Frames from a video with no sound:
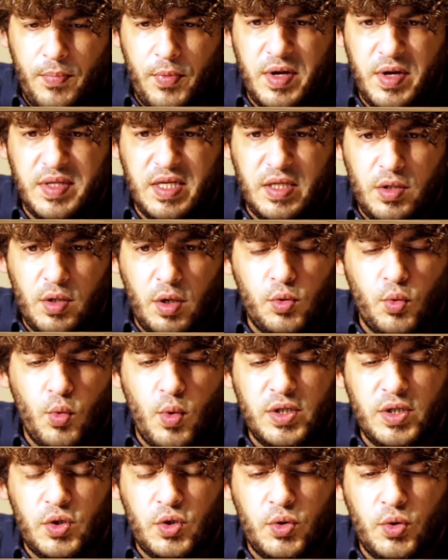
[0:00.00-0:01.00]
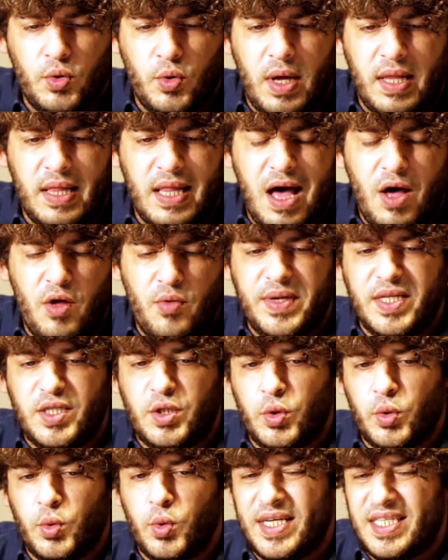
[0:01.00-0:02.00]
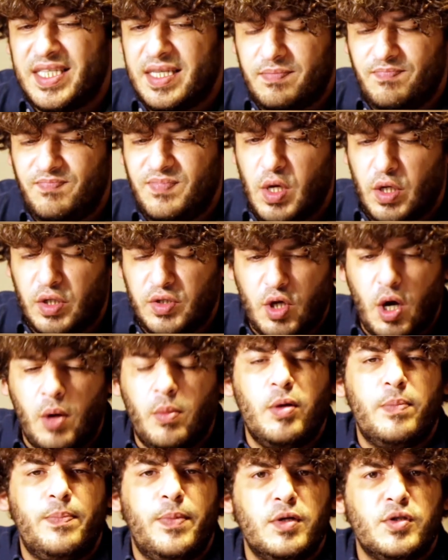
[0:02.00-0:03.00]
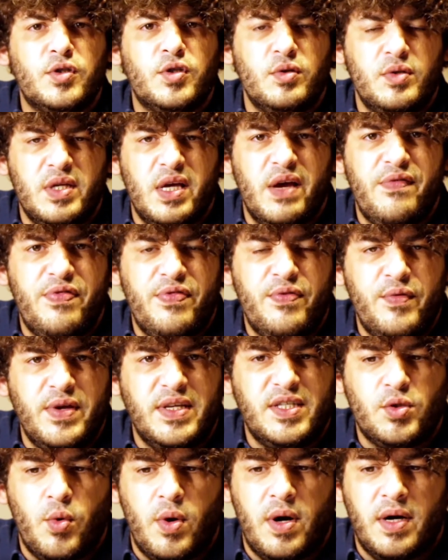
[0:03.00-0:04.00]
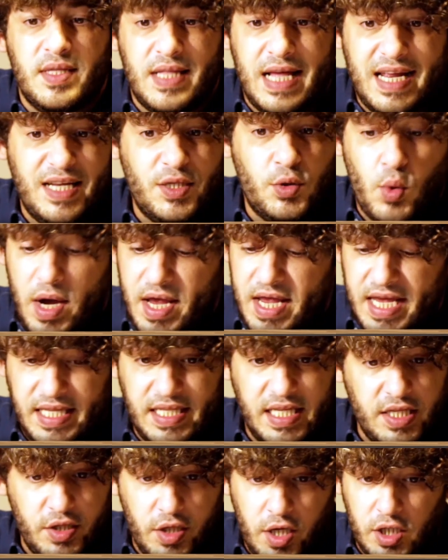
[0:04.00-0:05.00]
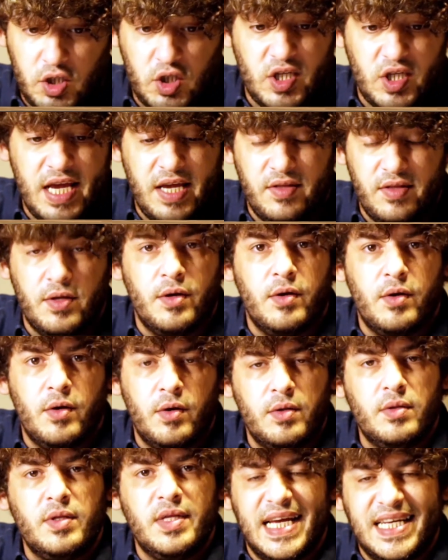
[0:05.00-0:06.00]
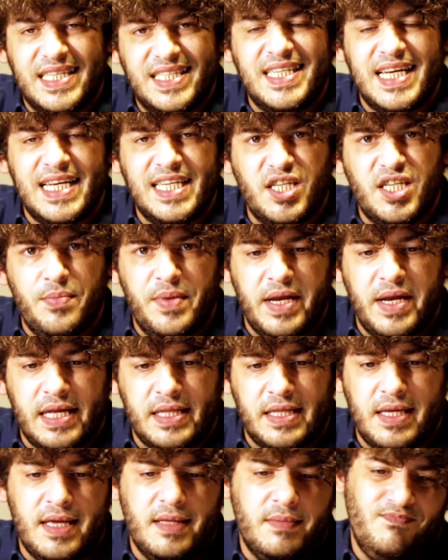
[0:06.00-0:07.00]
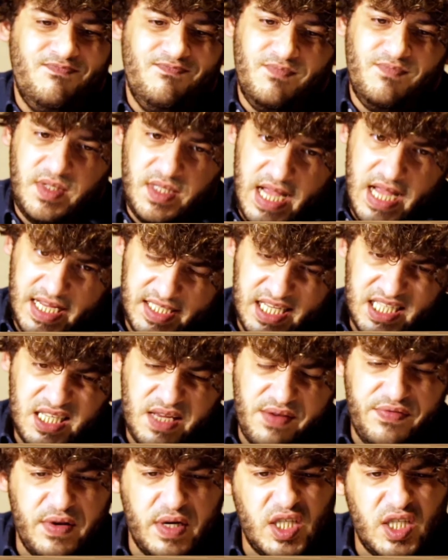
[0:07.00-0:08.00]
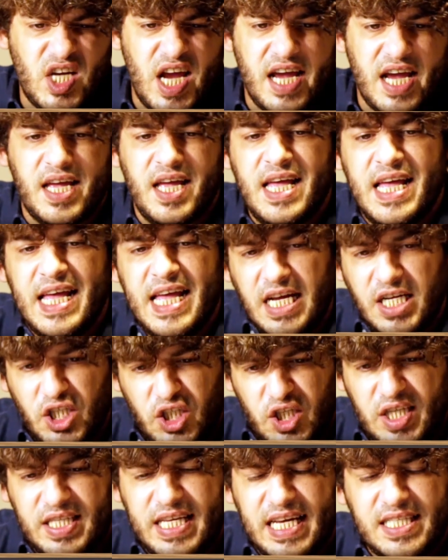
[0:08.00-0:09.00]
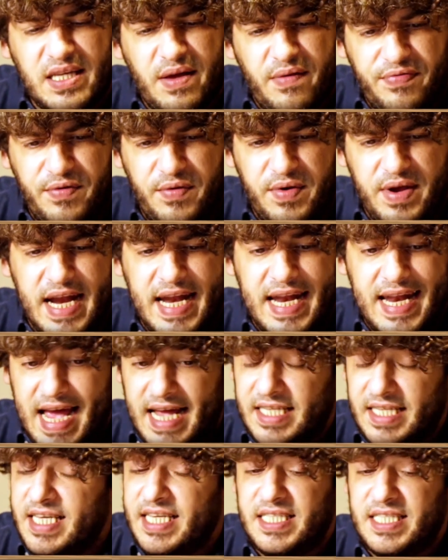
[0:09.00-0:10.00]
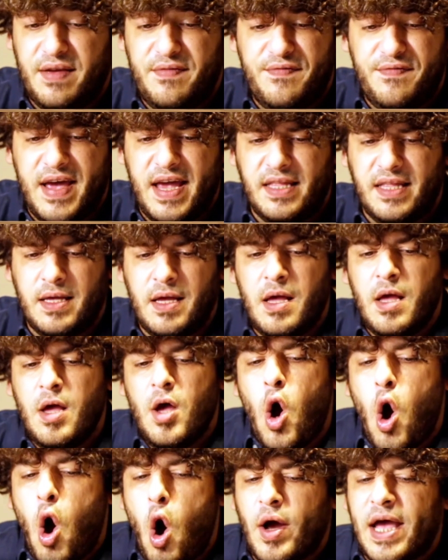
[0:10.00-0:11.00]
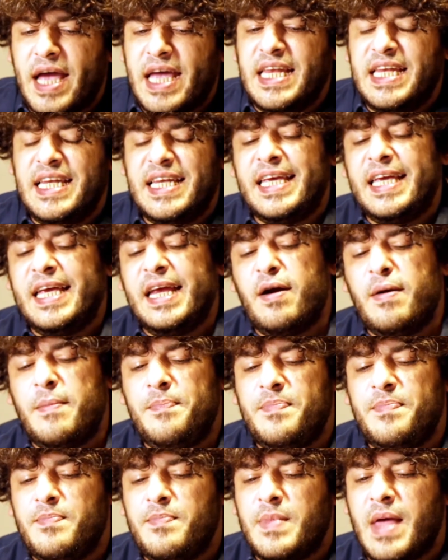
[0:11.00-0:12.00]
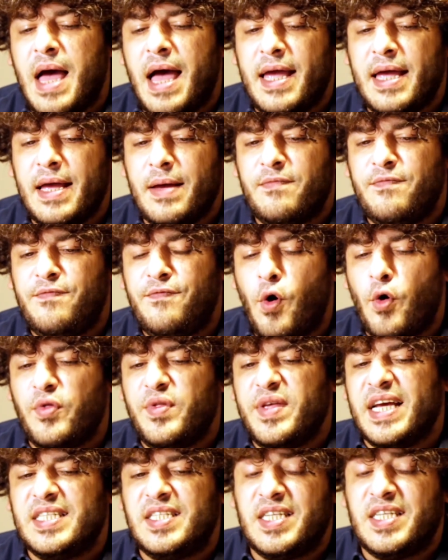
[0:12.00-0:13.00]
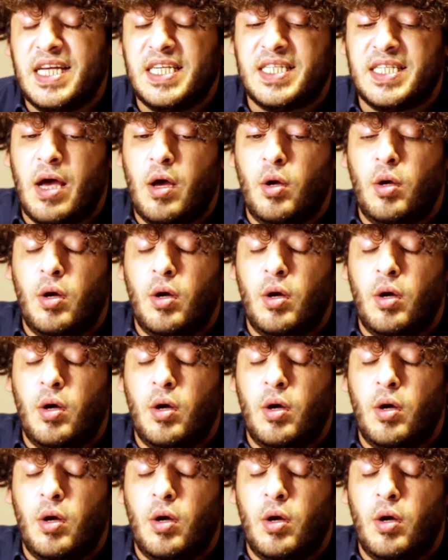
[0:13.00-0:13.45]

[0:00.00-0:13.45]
opponent did not want to allow me to, you know, double pawns on the f3 square. That is why he did not take the exchange immediately. Knight takes f3 check, g takes f3, and knight takes f8. Okay, in here, for the exchange, I